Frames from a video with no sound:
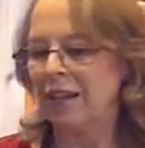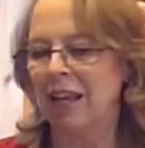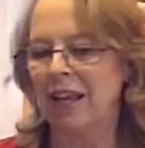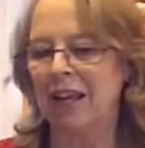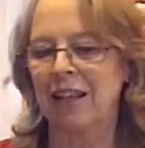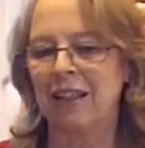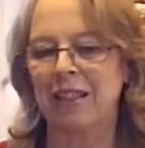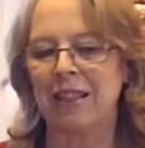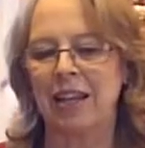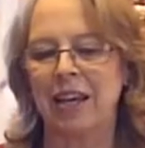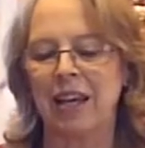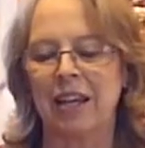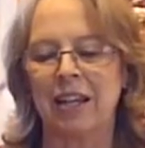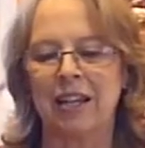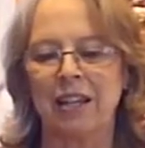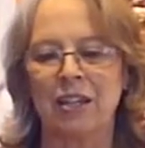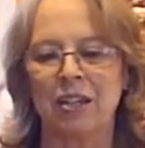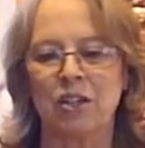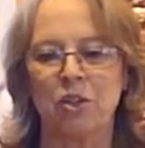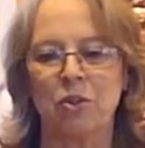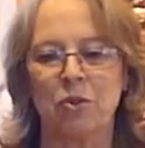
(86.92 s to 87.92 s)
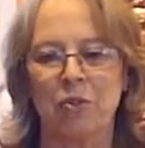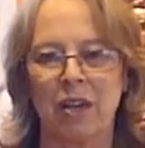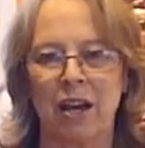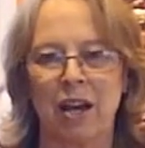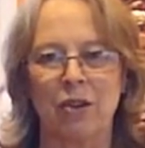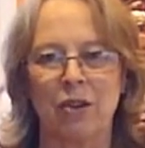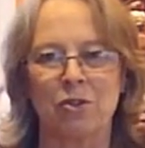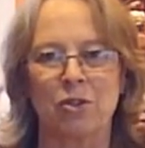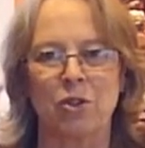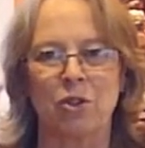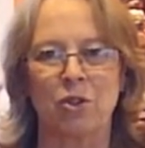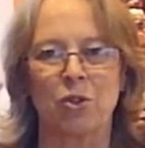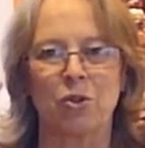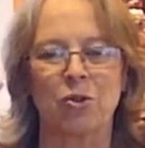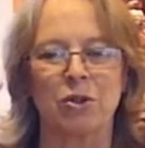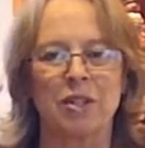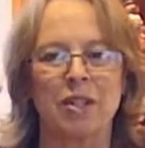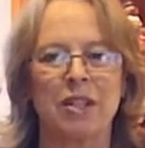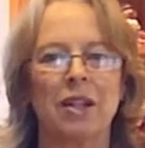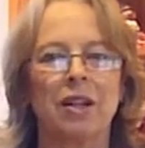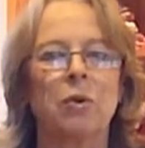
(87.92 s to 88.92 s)
And then in
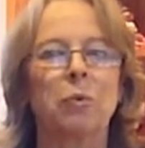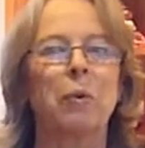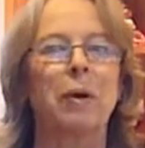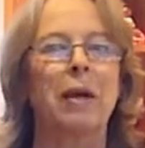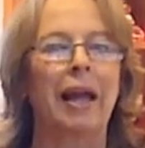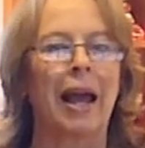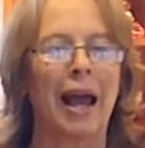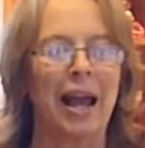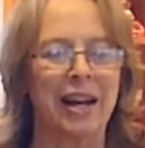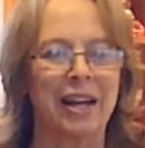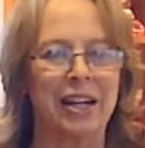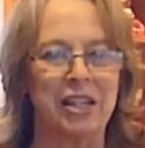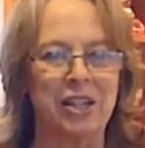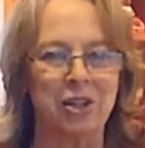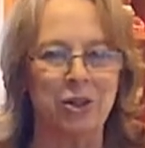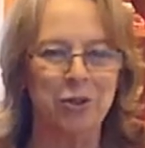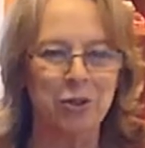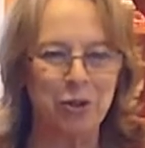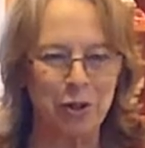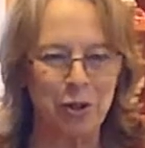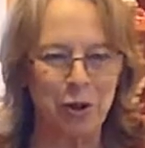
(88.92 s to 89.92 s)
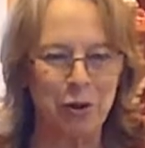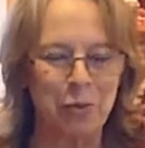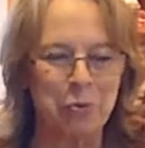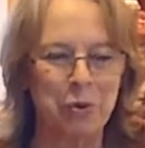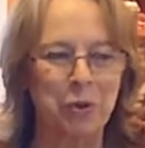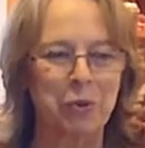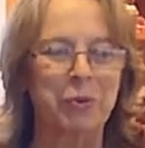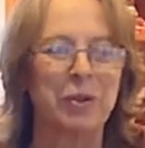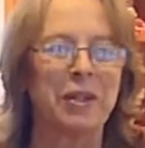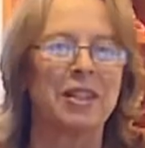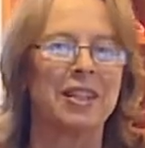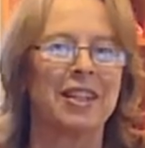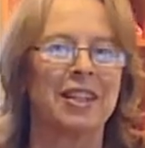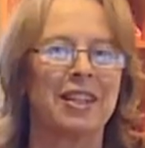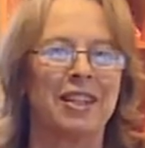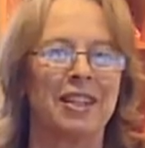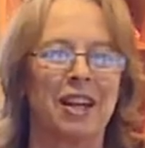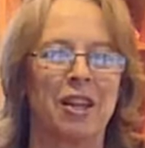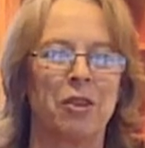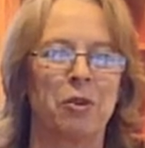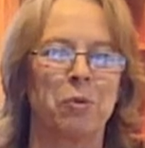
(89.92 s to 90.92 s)
2013, we added to the notebook, we did
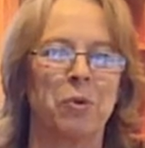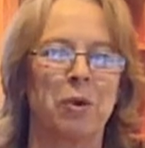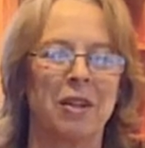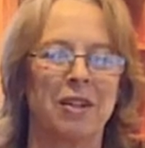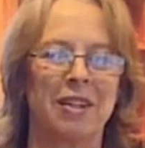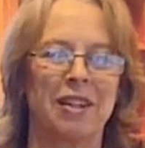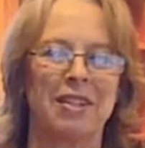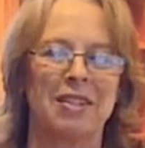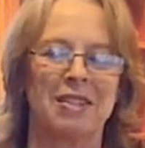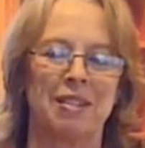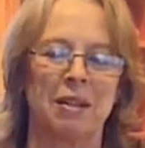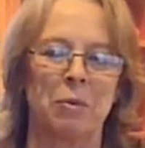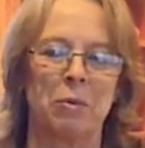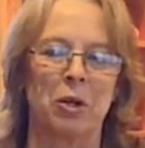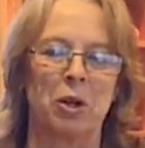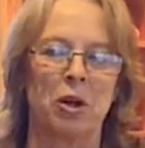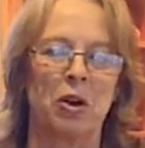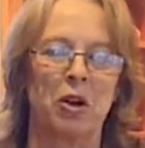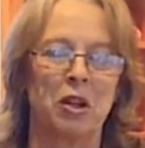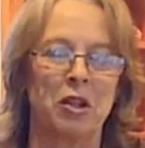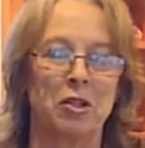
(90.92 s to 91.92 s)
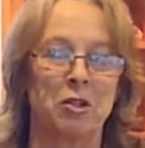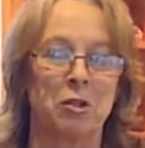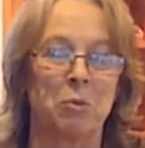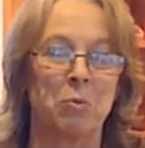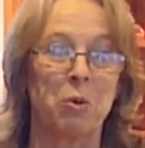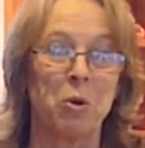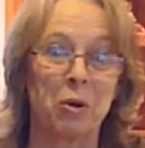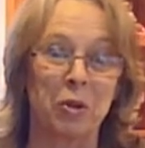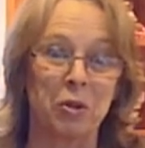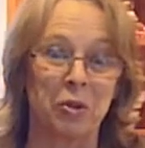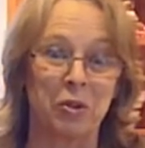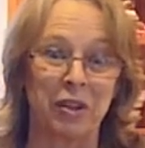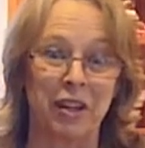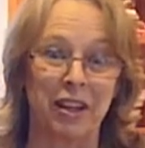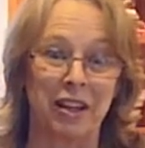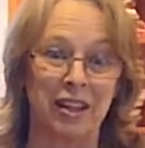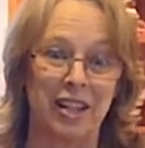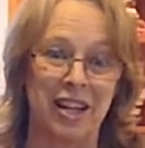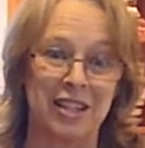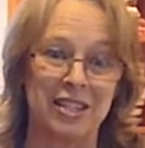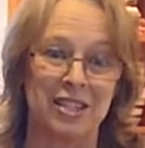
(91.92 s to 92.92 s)
another one-day seminar on some more cooking
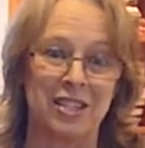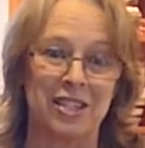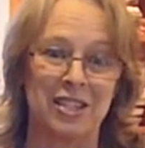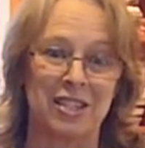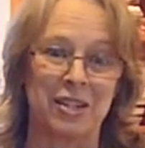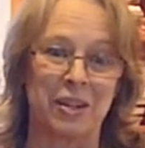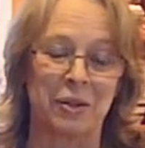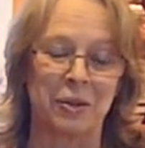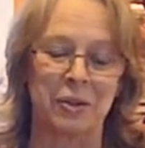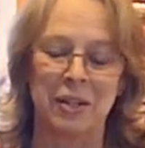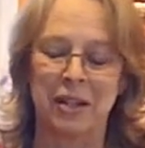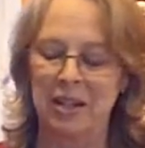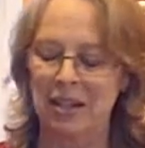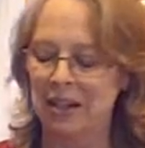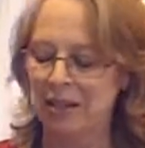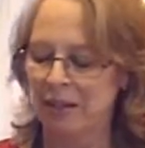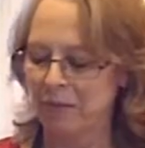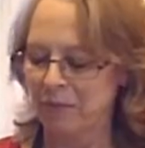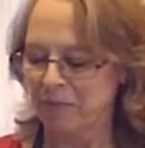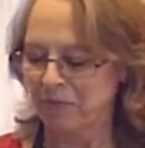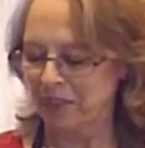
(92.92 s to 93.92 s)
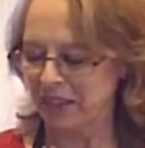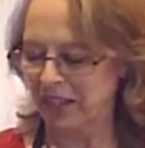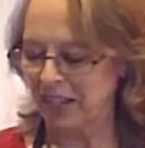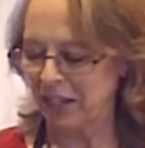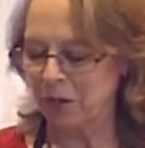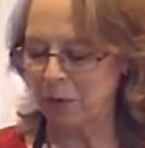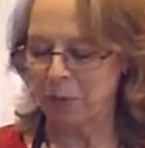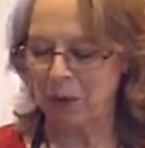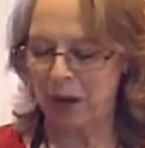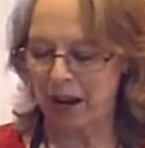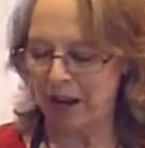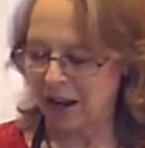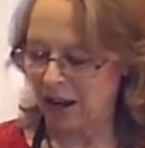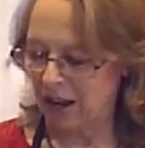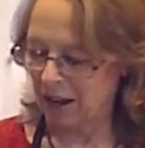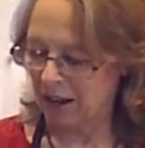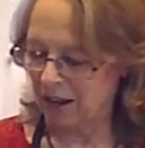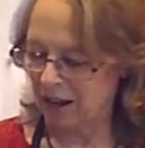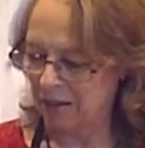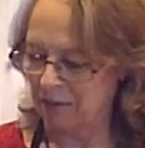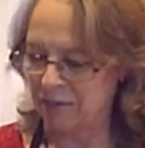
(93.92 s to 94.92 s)
classes. So anyway,
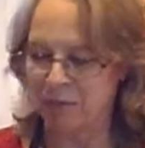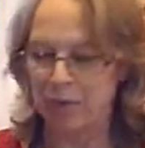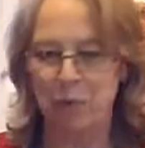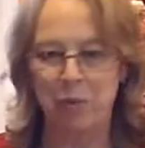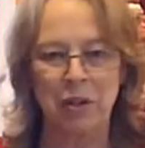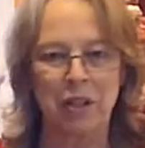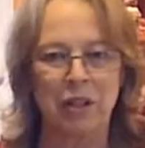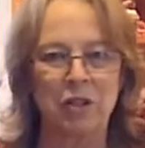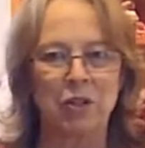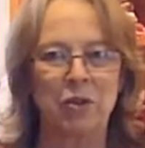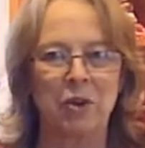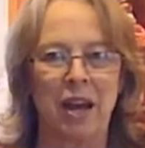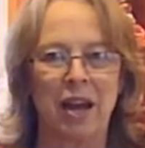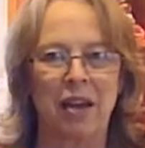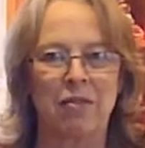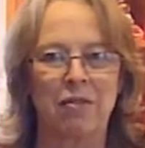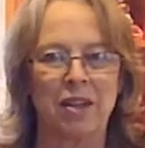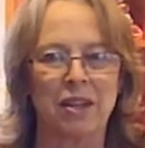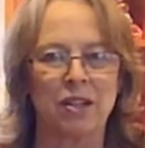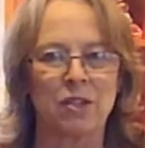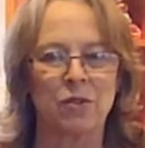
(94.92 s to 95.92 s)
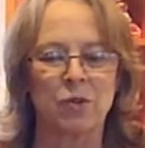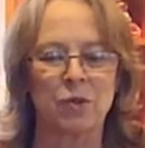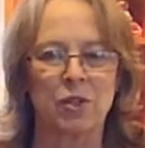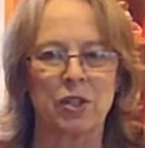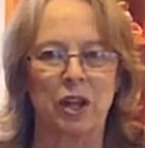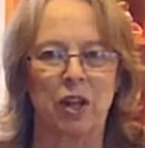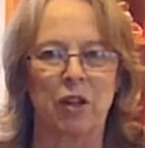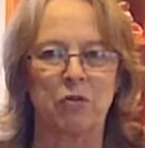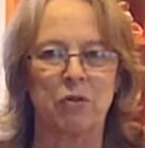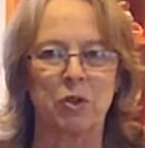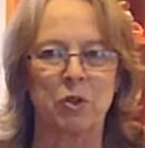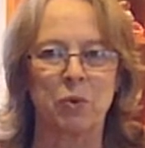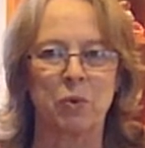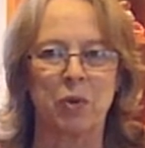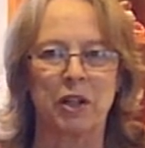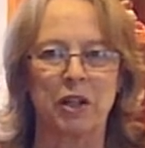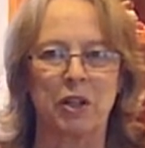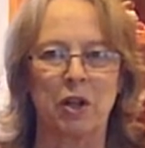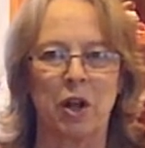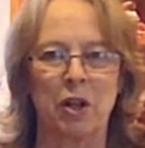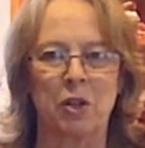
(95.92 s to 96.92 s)
we do have these for sale for
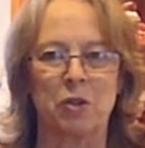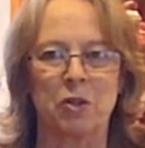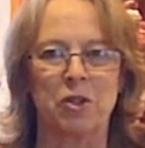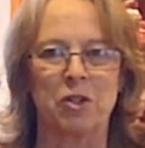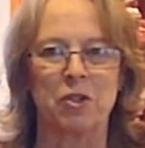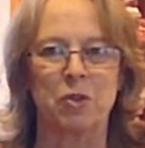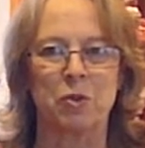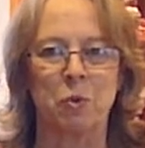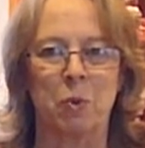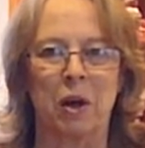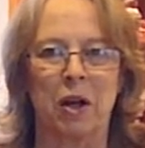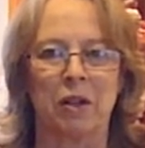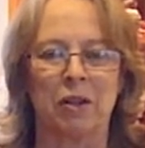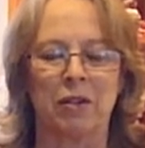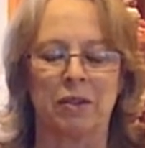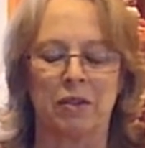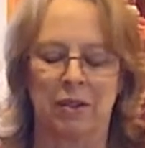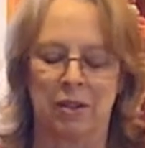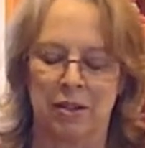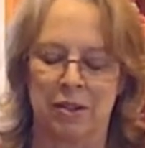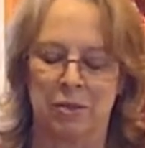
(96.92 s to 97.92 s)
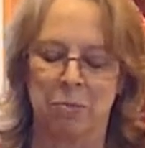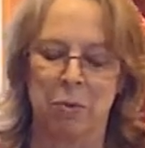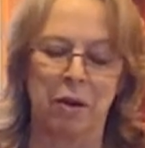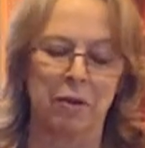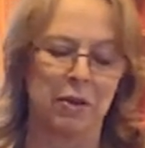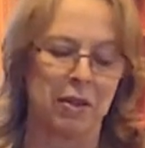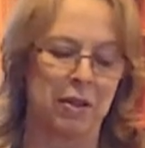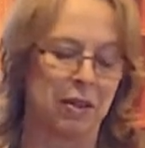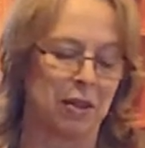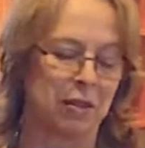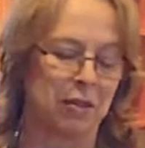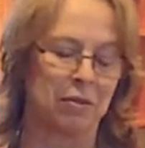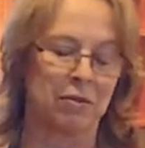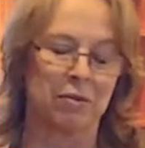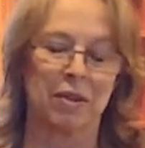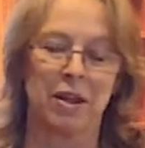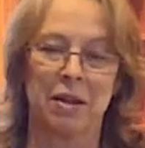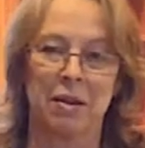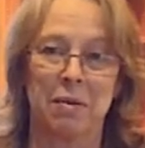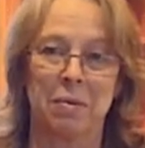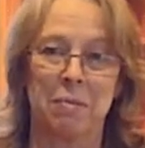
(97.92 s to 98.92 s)
$20 as well. It's probably the
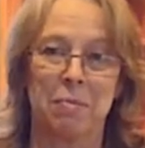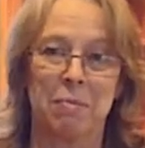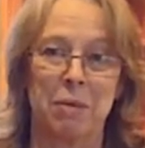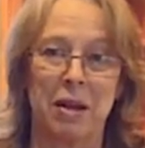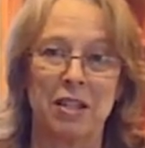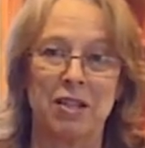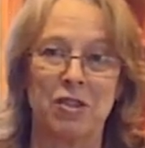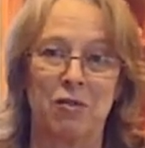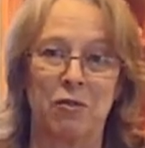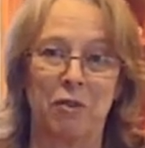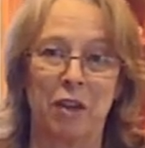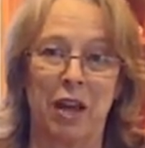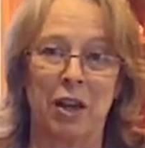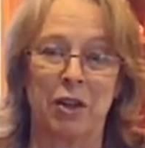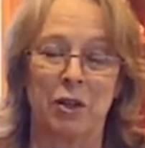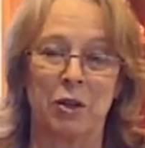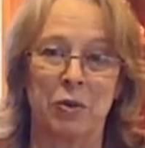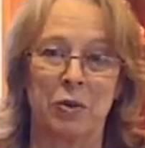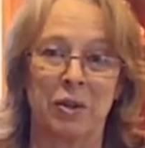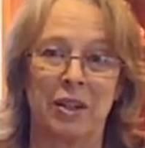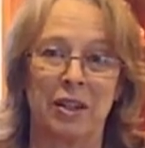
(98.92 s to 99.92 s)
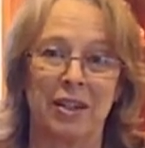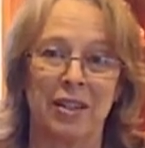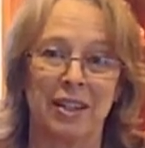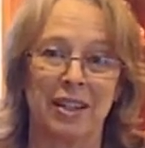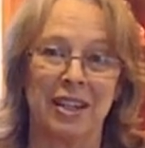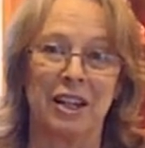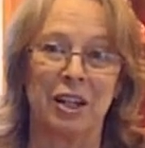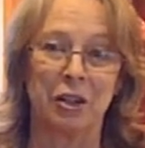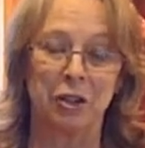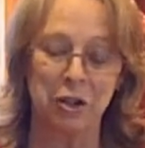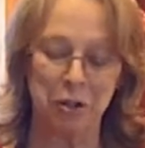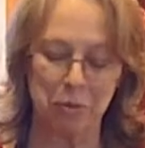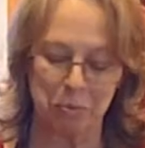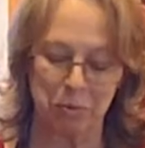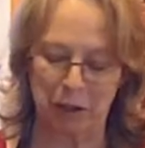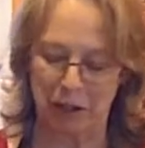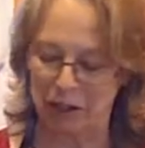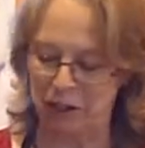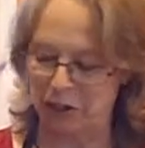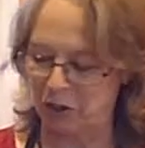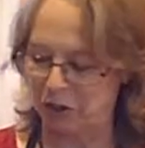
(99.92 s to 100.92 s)
best value in a
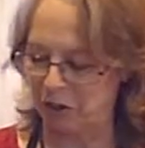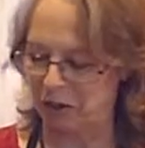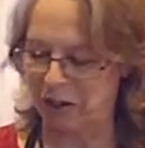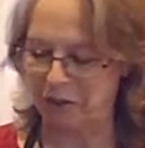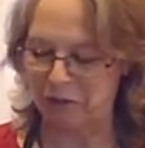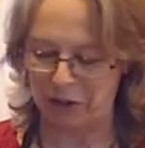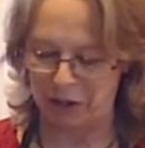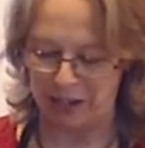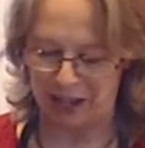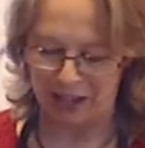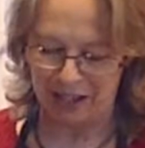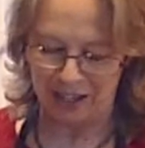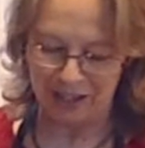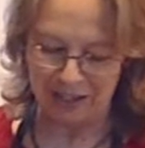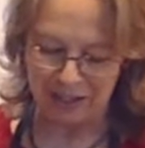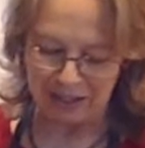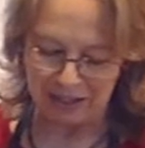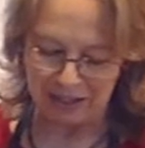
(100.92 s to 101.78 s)
cookbook that you'll ever get.